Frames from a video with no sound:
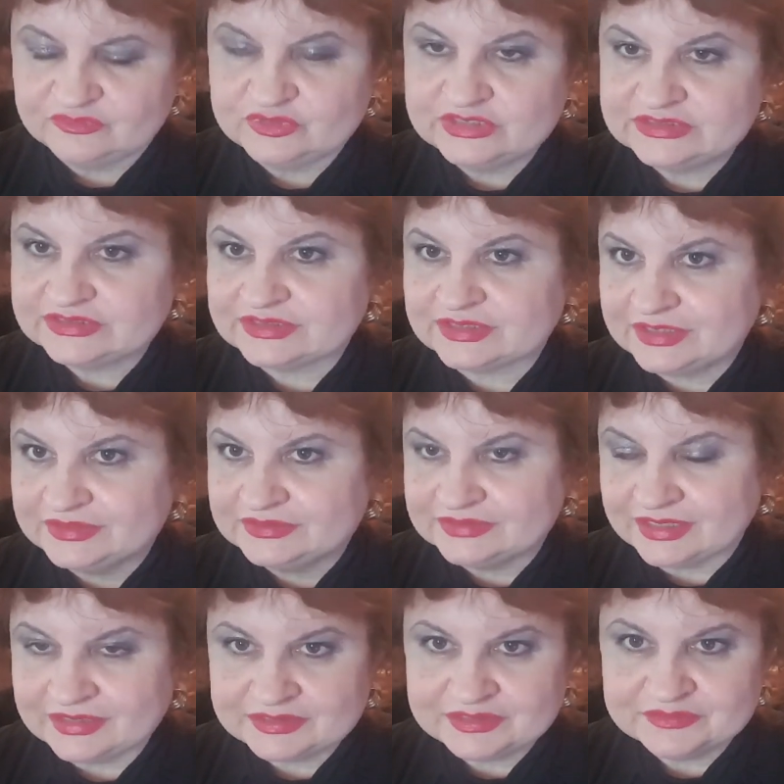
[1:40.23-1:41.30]
This is
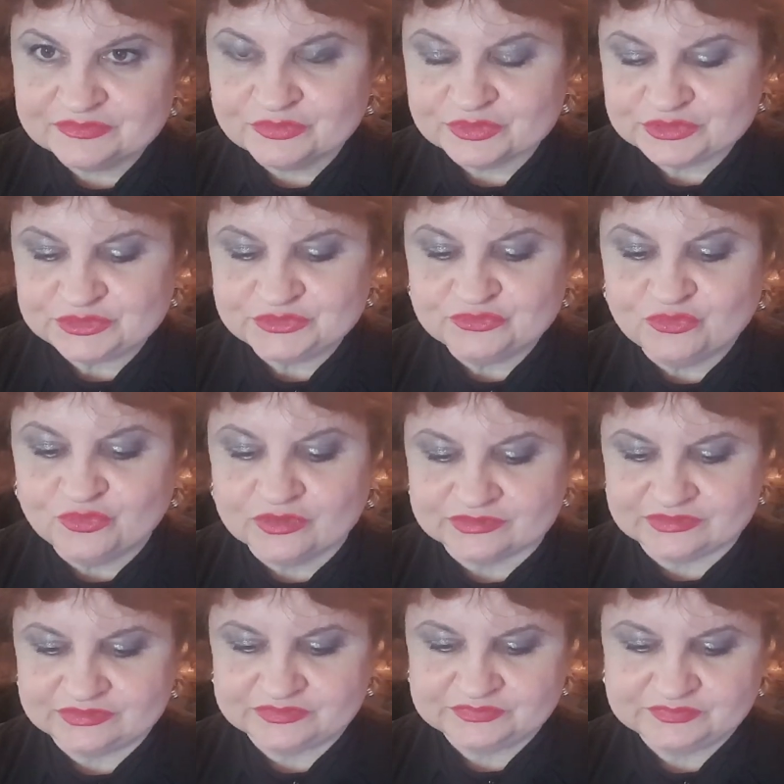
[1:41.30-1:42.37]
exactly what you
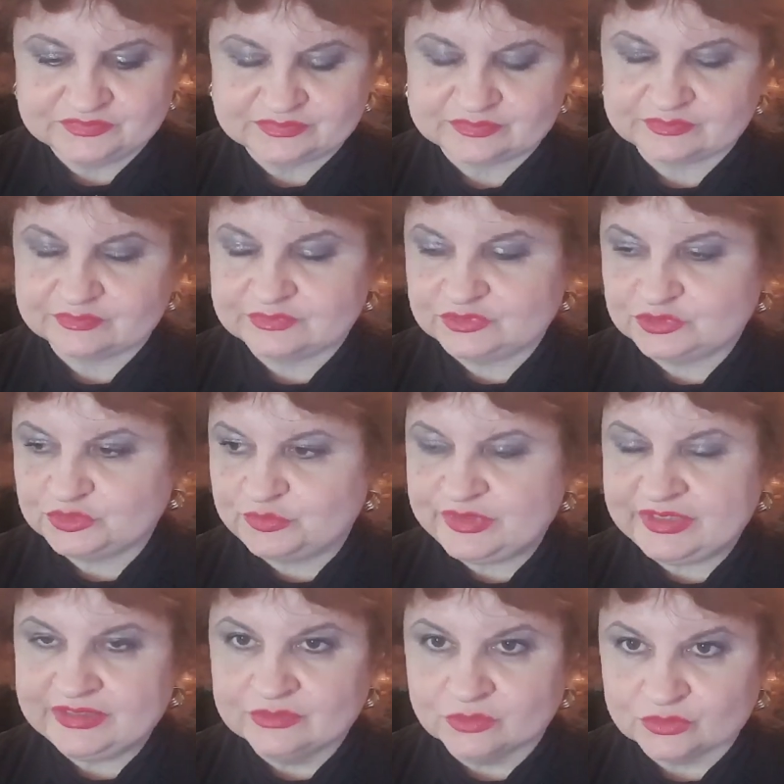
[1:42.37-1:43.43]
want to
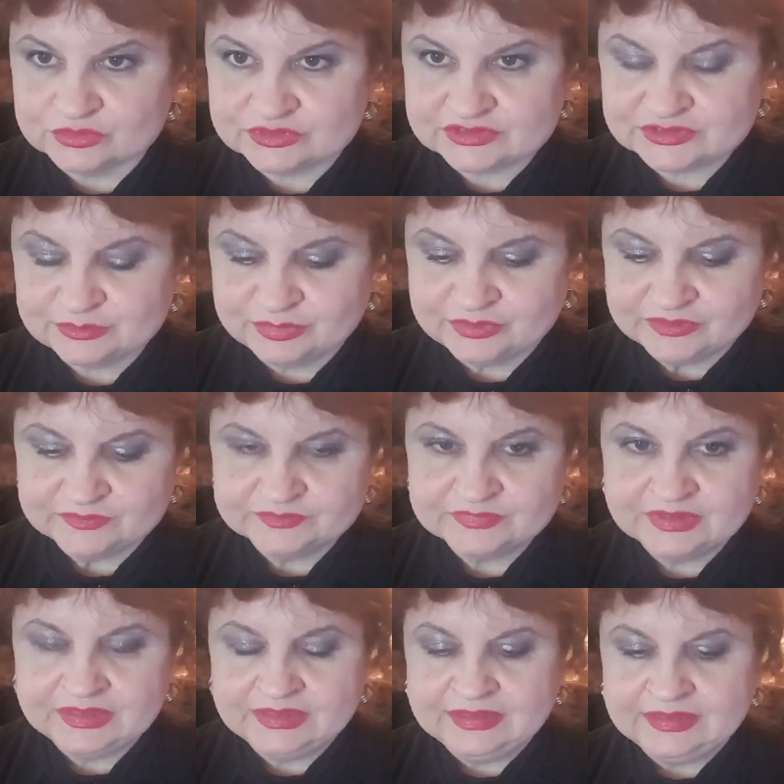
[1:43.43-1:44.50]
be noticeable
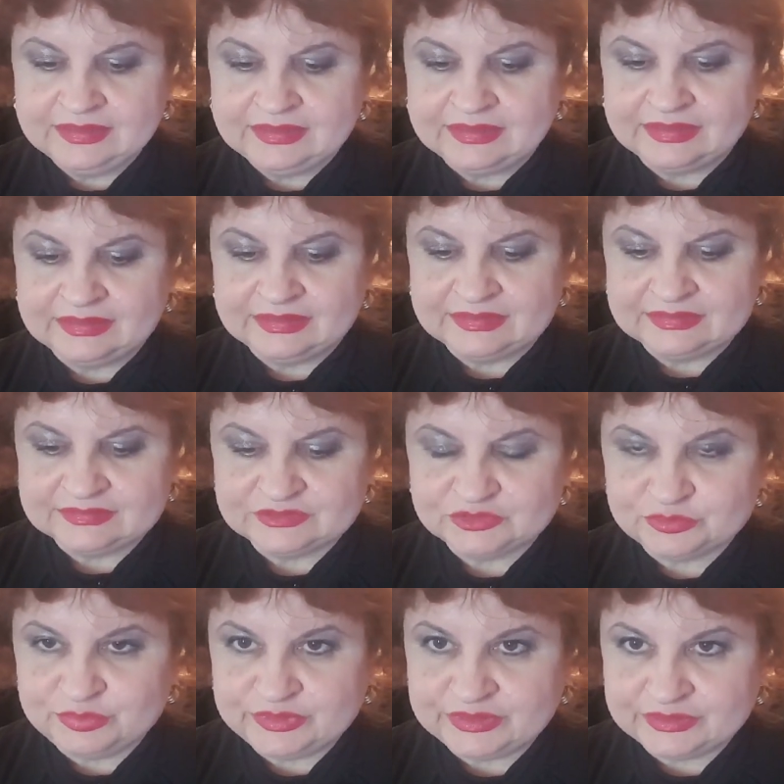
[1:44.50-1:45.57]
and
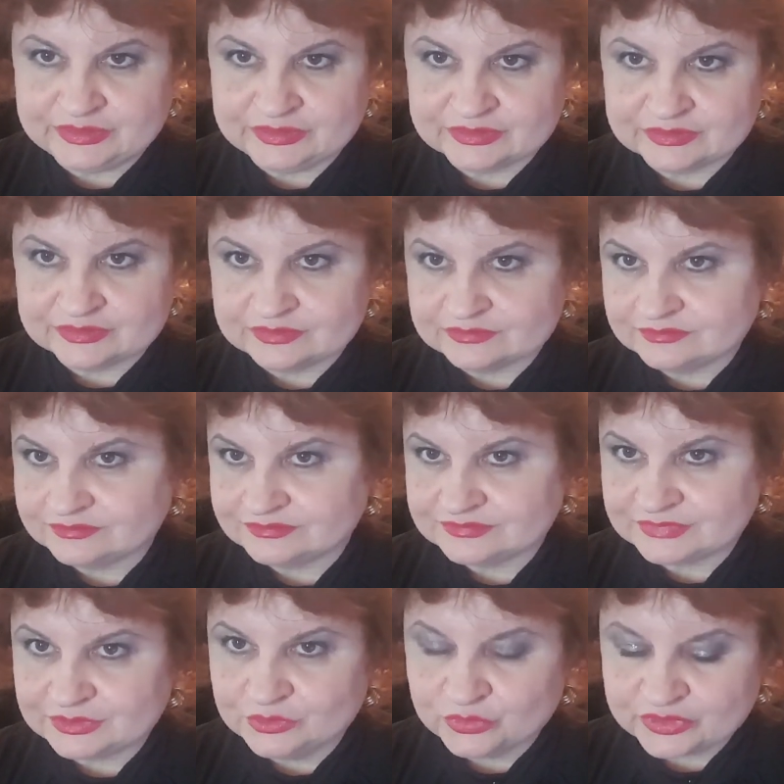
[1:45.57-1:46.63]
to be
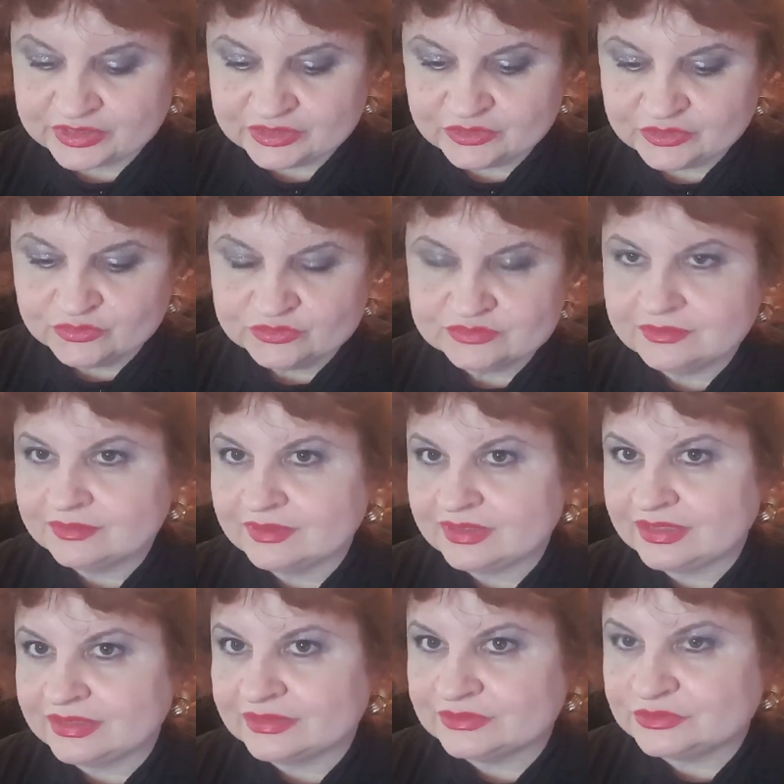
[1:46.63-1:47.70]
looking good
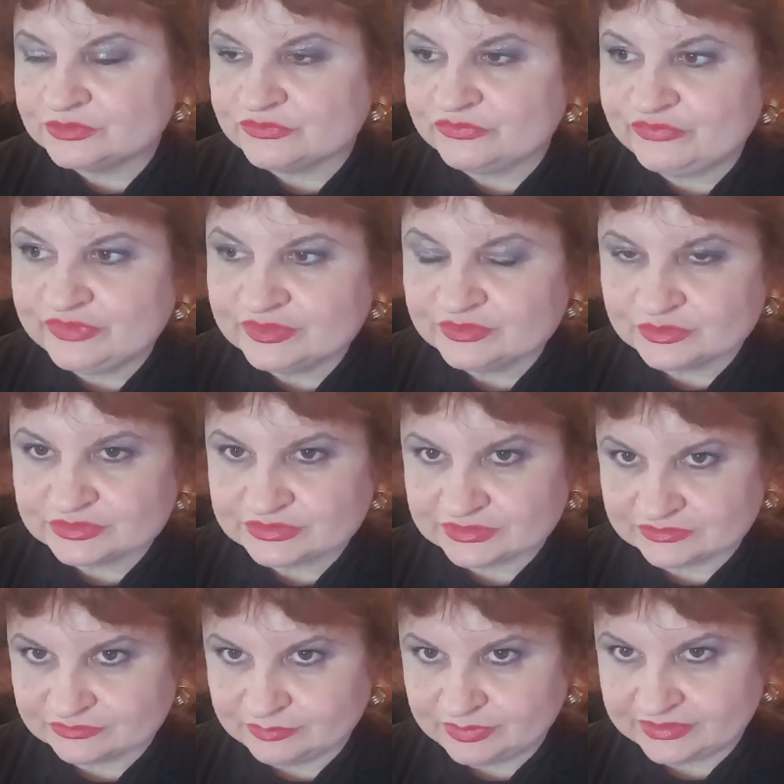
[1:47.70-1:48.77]
and to feel
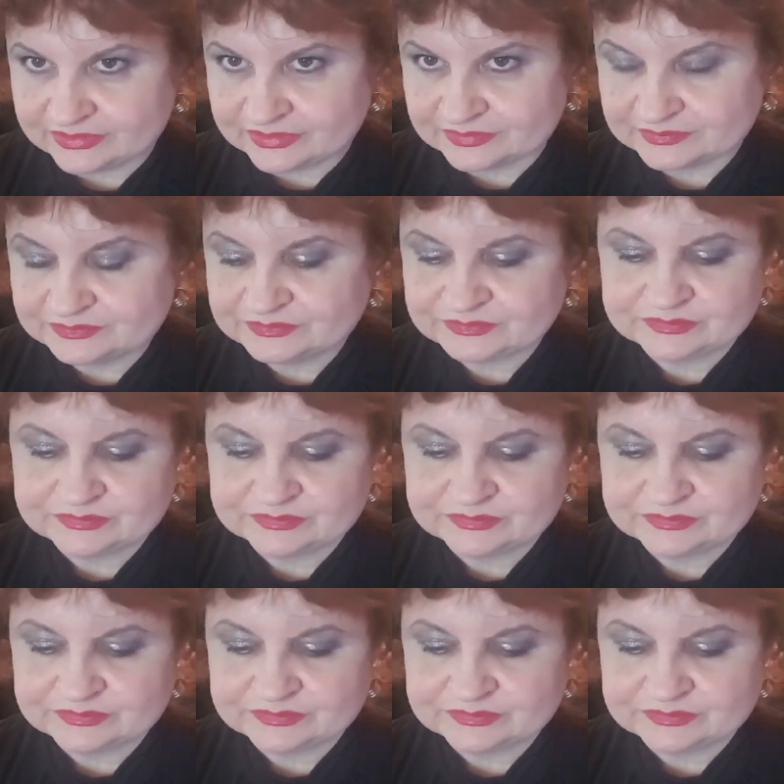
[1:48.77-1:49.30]
yourself better.